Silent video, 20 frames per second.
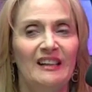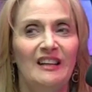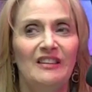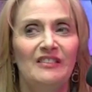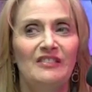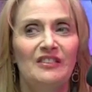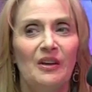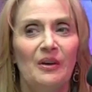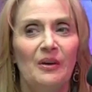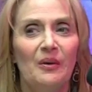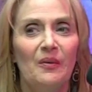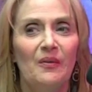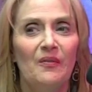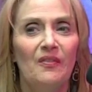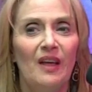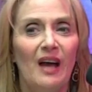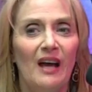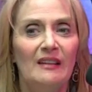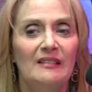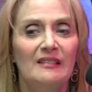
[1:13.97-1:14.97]
So,
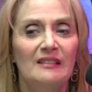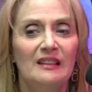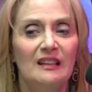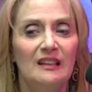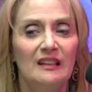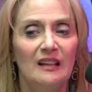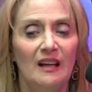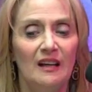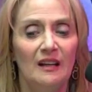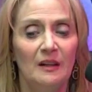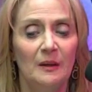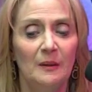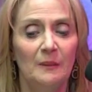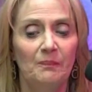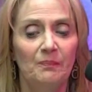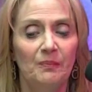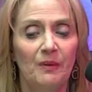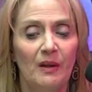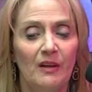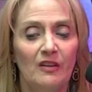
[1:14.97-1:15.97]
that's the
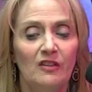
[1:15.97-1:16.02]
um,